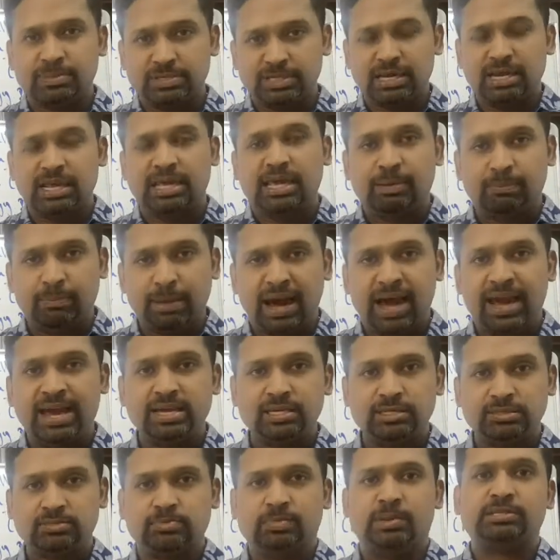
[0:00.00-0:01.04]
It's like
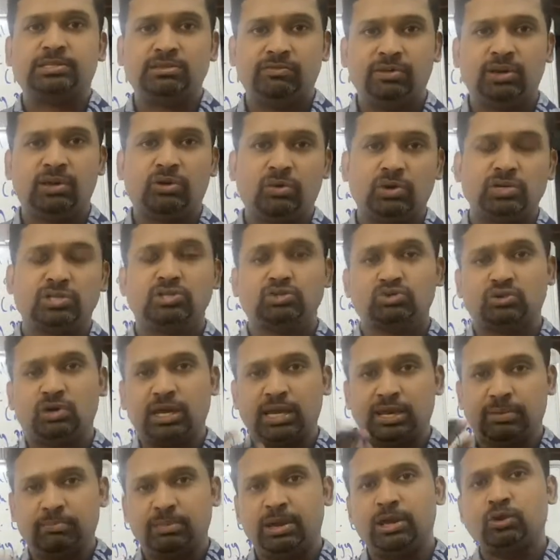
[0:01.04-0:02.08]
my specific questions, so
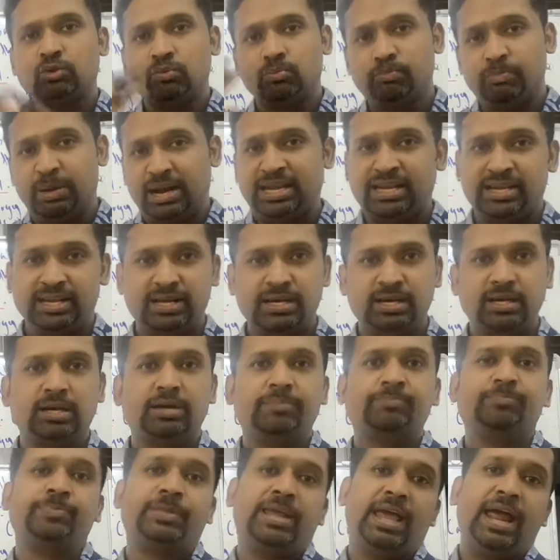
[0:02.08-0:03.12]
I make you
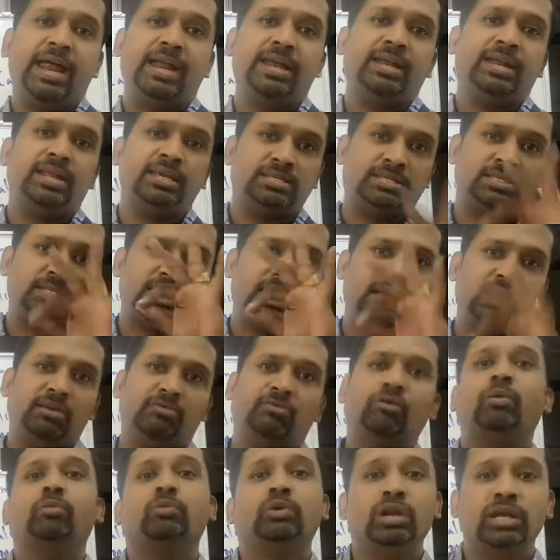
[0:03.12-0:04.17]
better at these
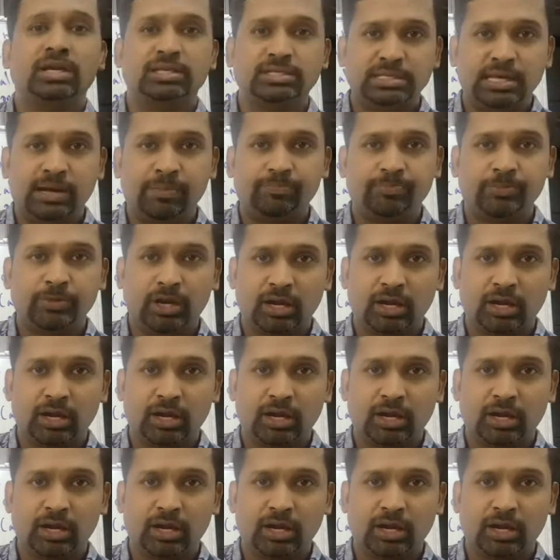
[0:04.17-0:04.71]
three formulas there.